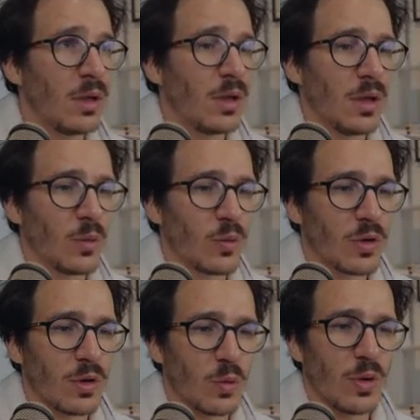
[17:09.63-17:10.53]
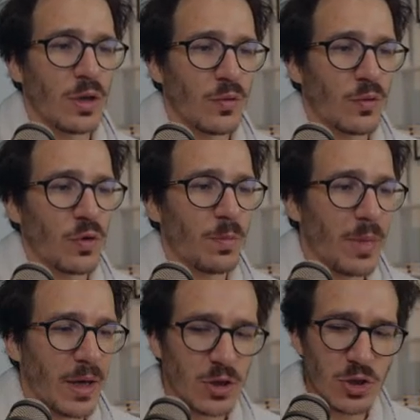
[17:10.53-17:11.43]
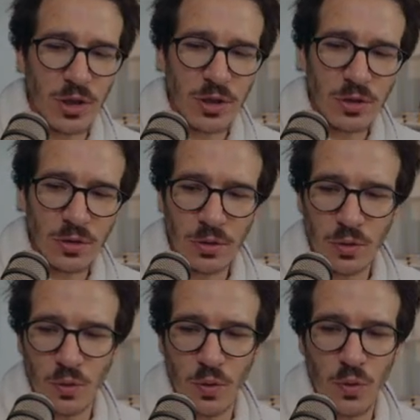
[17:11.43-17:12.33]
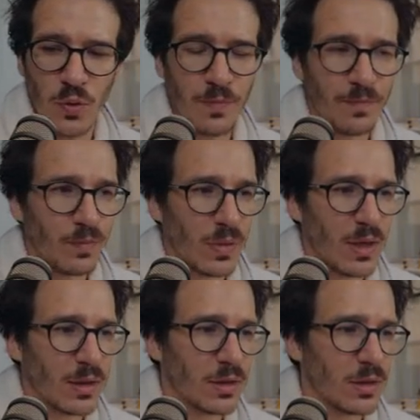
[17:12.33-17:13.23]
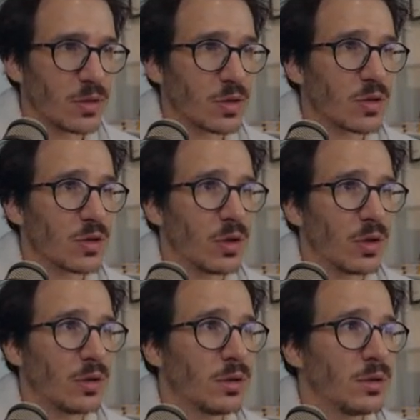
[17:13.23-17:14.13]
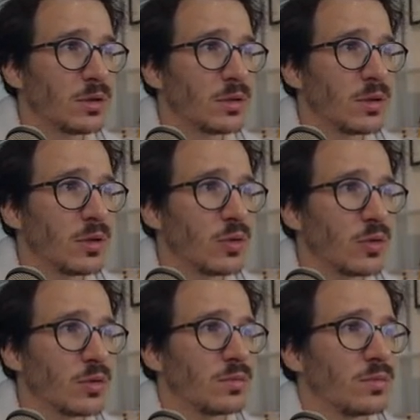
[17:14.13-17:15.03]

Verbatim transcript: And we're gonna wait for package.json to get installed or